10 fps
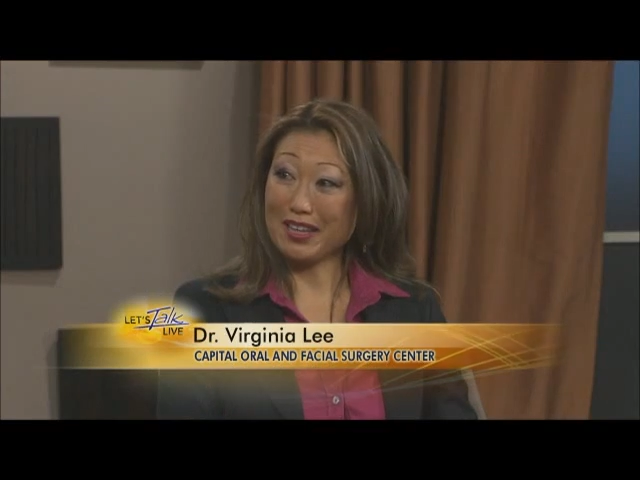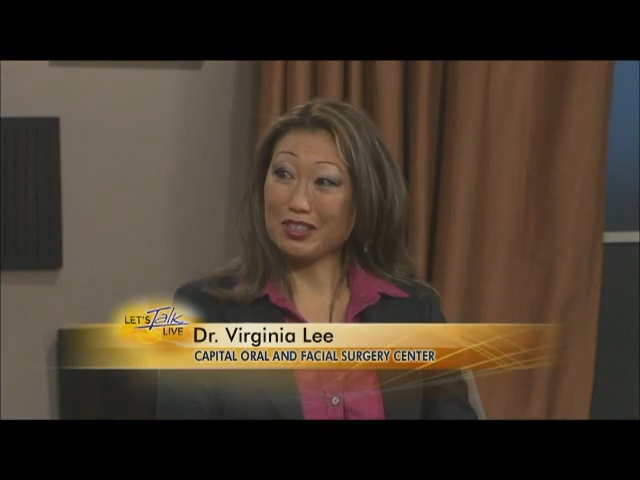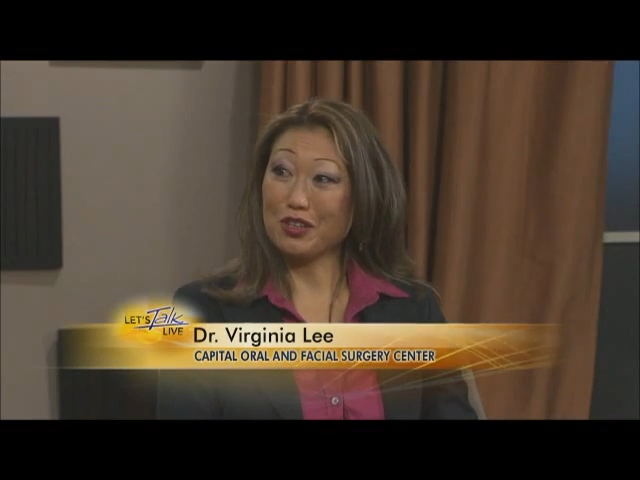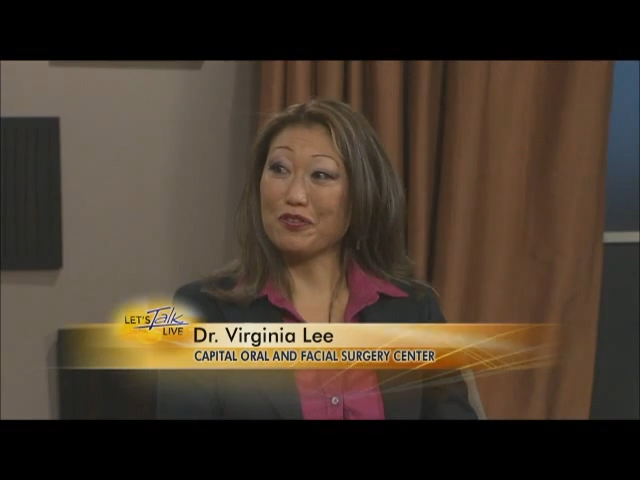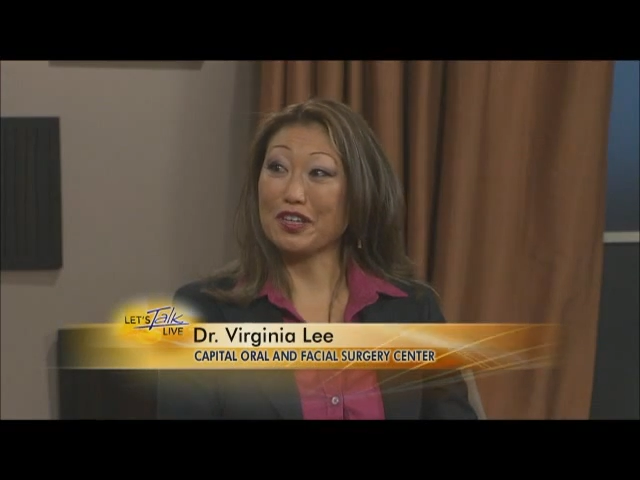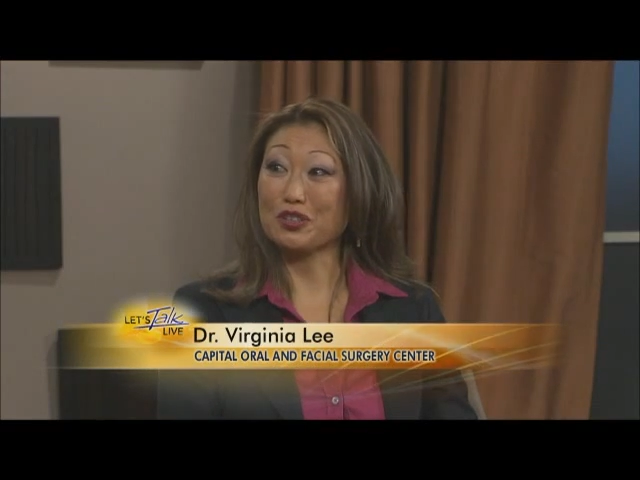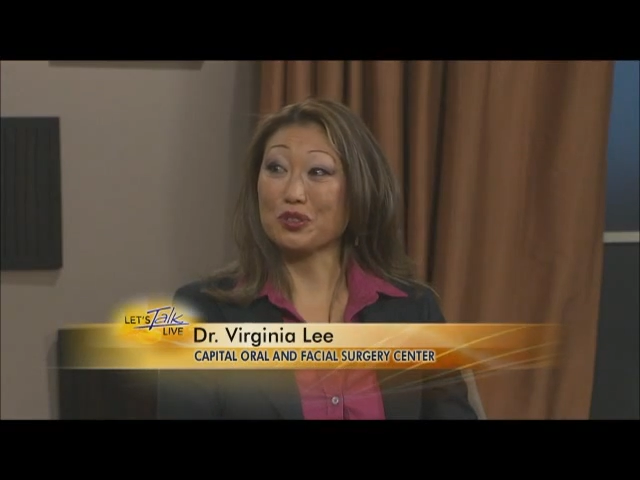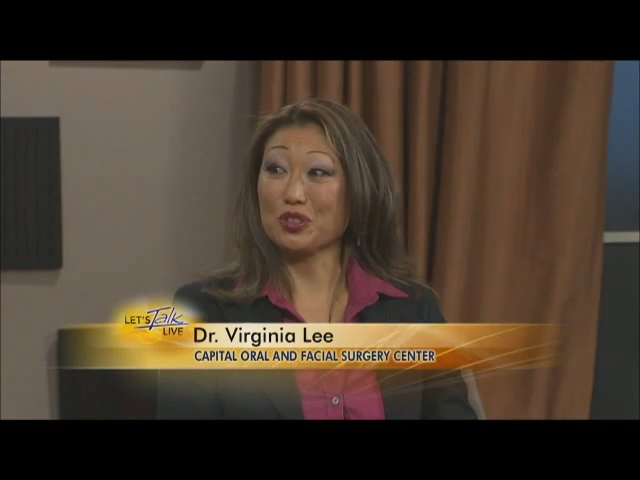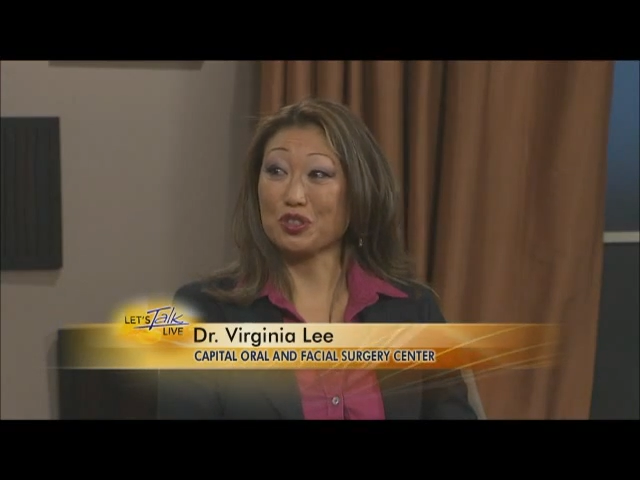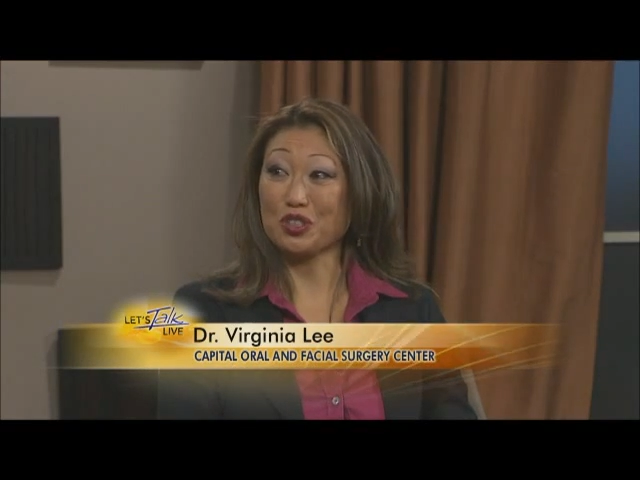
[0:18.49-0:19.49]
and
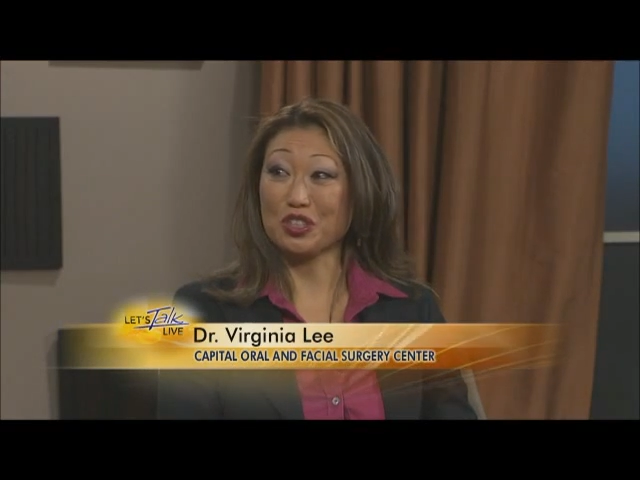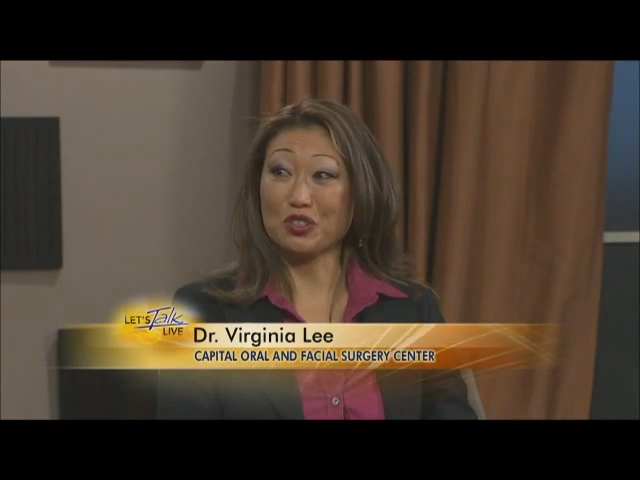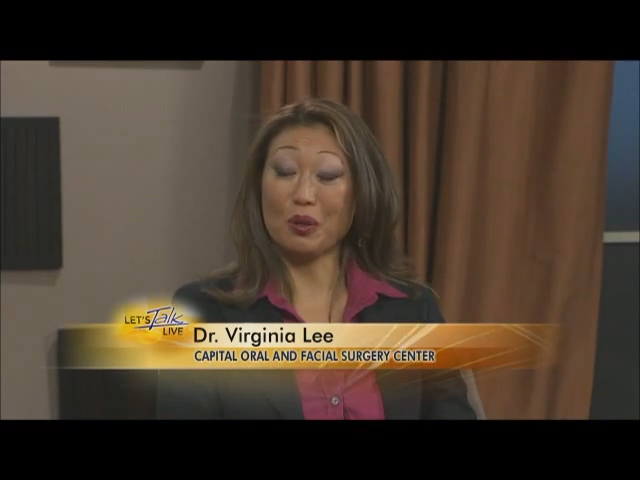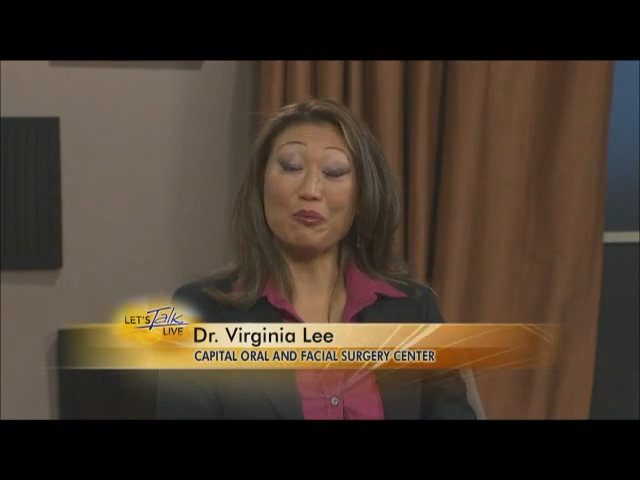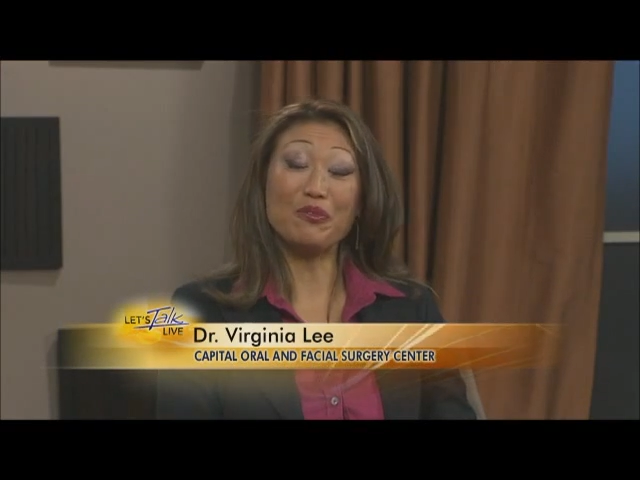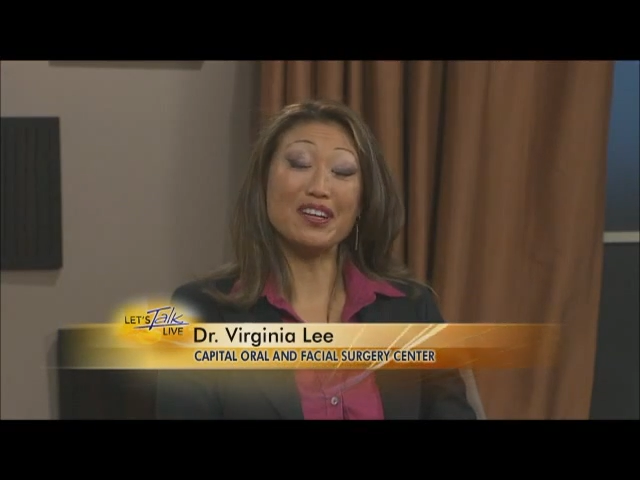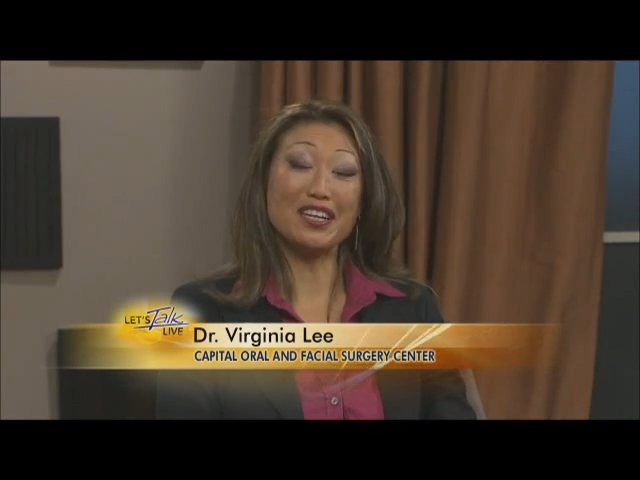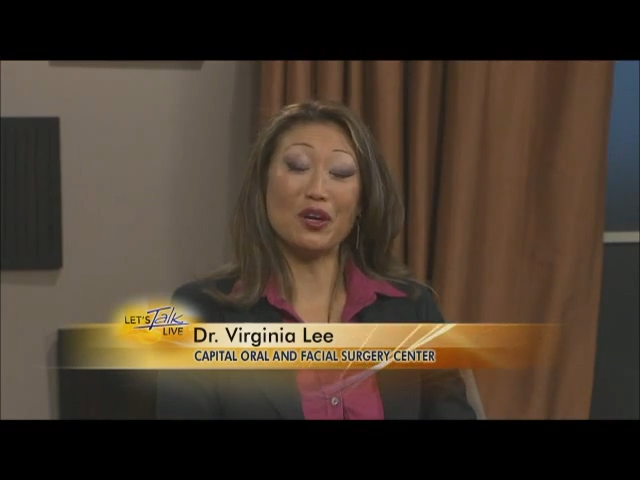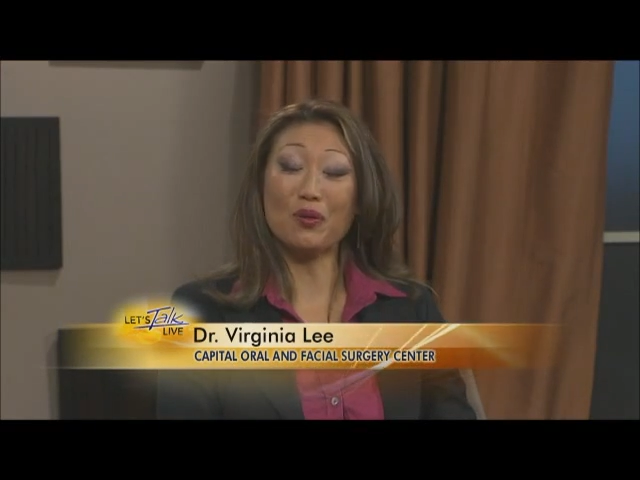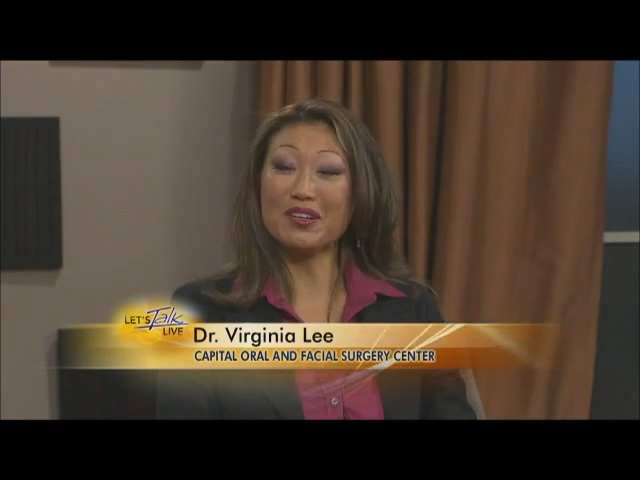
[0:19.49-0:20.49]
maxillofacial surgeon, so I'm really